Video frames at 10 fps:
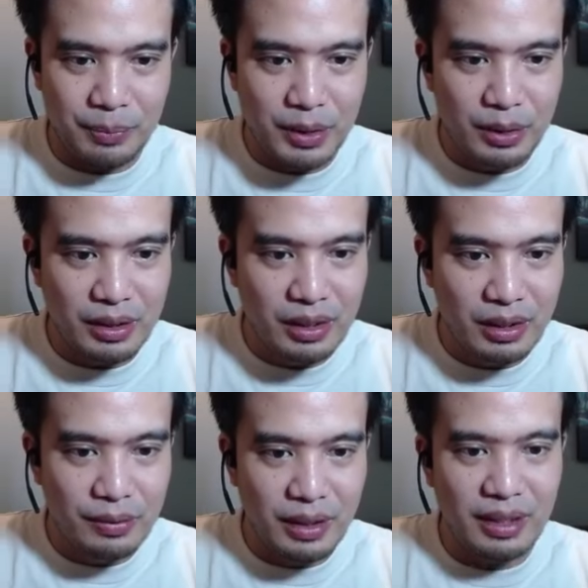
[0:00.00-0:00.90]
Good
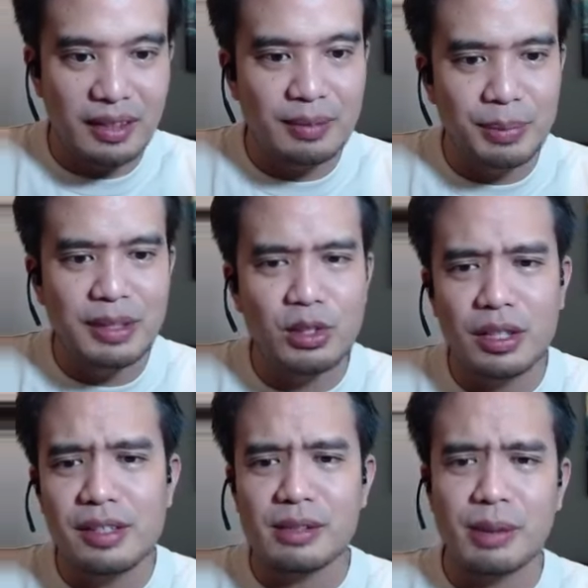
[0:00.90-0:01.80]
evening. Yes, please
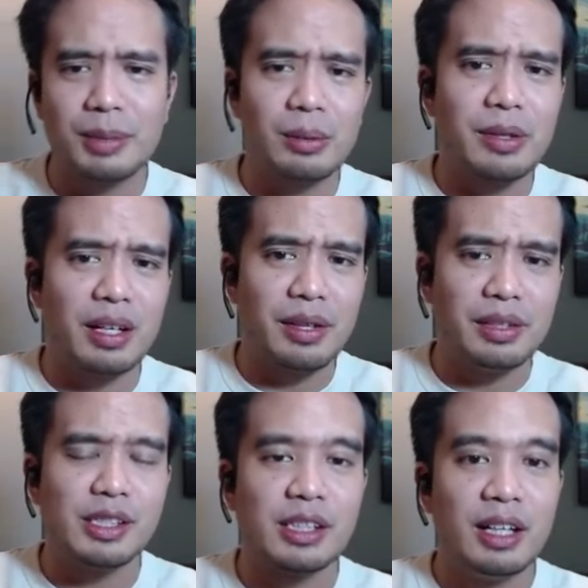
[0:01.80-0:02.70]
share this webinar with
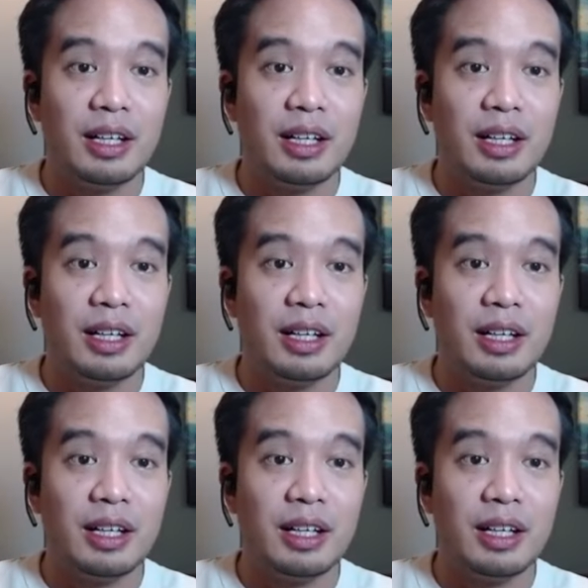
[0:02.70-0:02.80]
others.